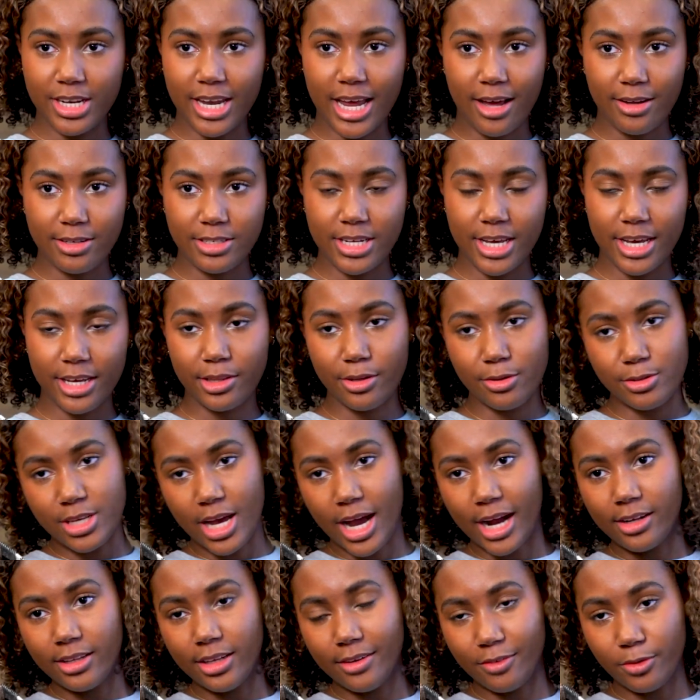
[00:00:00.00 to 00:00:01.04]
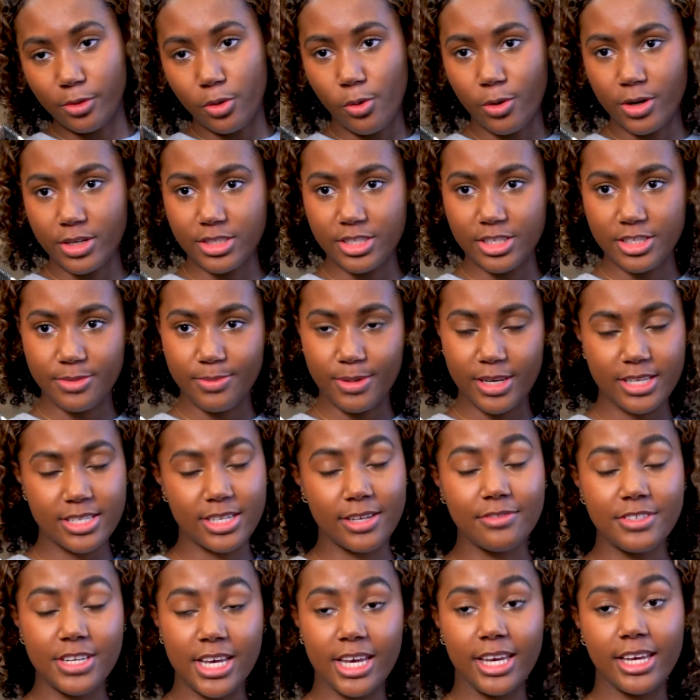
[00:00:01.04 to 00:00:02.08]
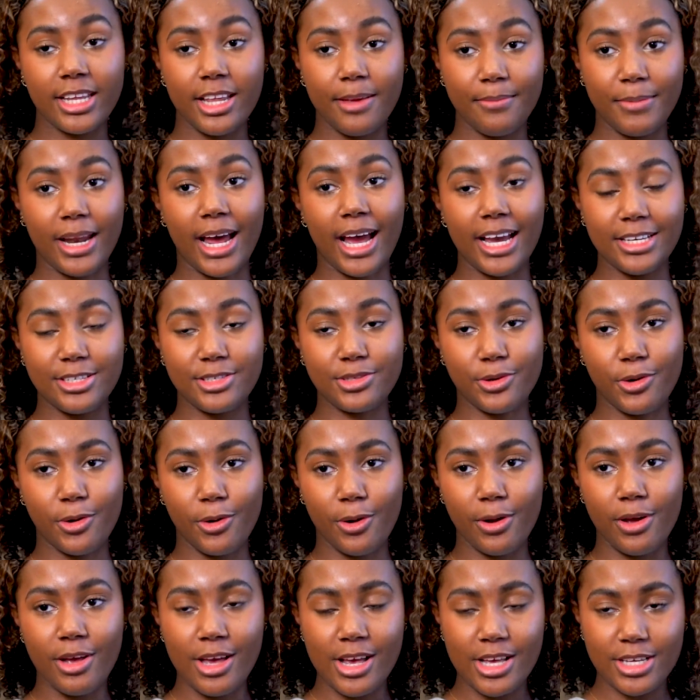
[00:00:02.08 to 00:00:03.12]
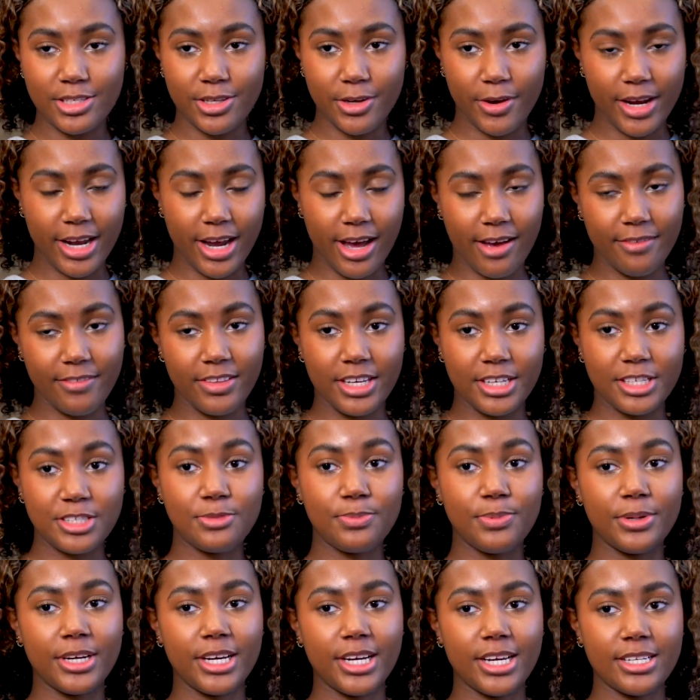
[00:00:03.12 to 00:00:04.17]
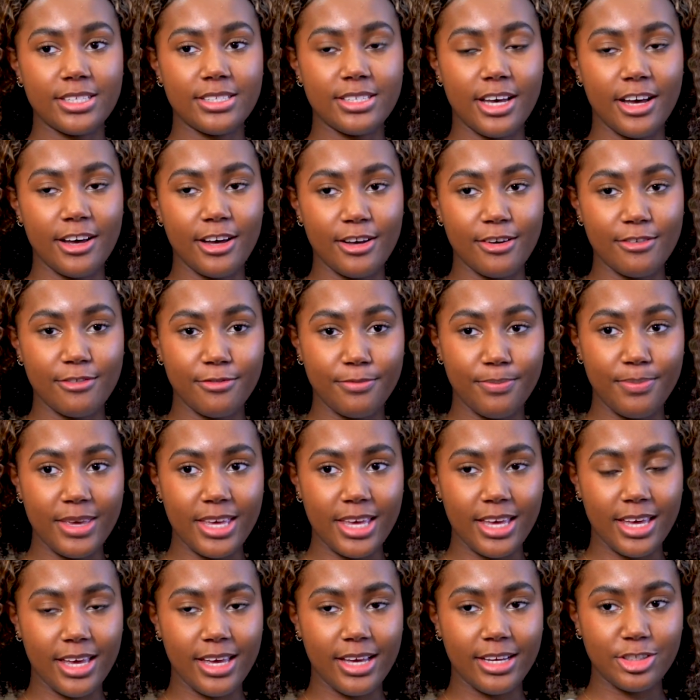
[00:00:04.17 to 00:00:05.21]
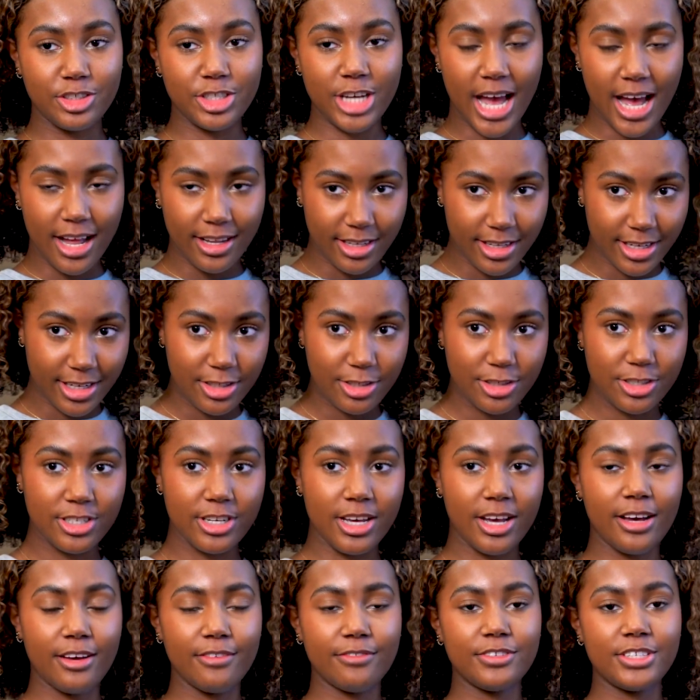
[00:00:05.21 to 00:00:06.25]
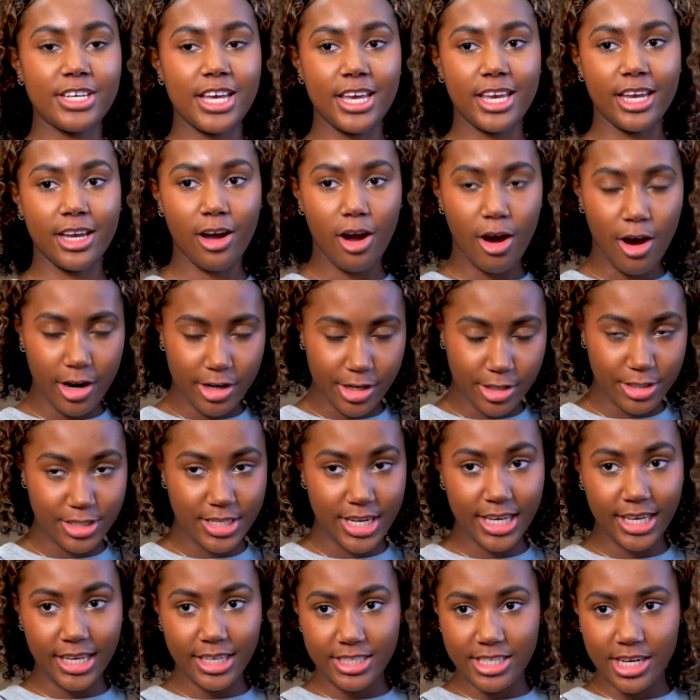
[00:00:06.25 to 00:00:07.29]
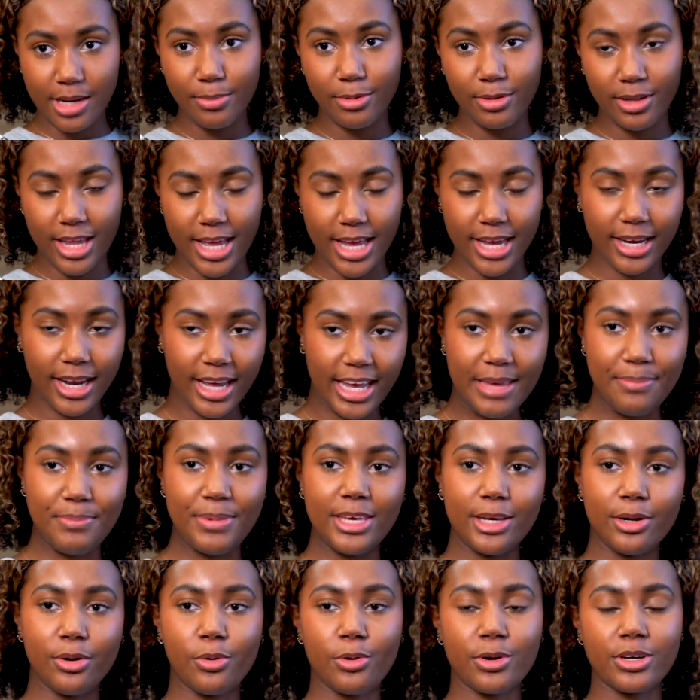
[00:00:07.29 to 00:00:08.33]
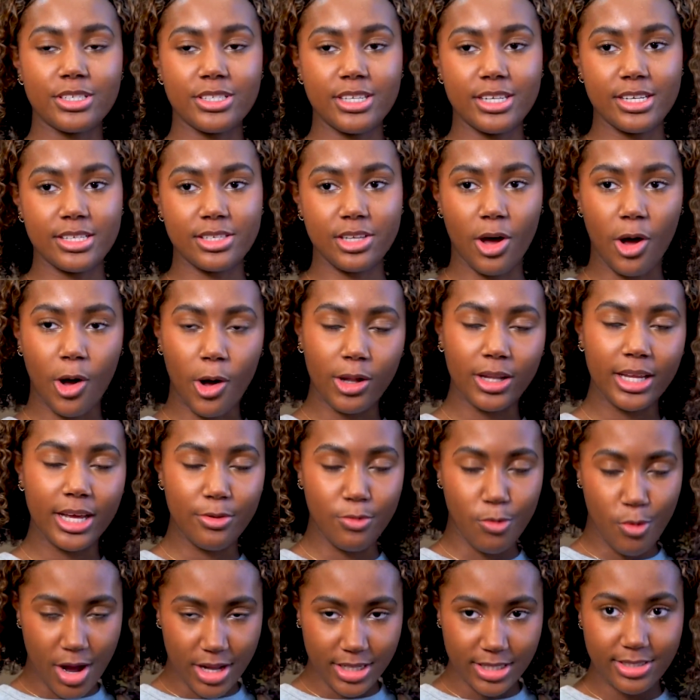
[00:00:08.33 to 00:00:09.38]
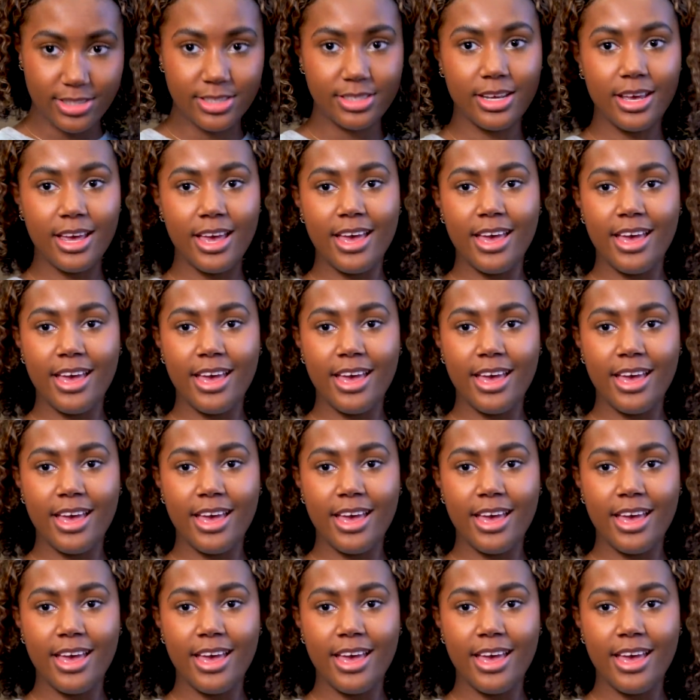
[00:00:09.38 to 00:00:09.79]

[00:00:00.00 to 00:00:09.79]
to now take those higher level courses because I've taken them in high school. So I now have the experience of being challenged, of taking honors, taking double A and AP courses all at once.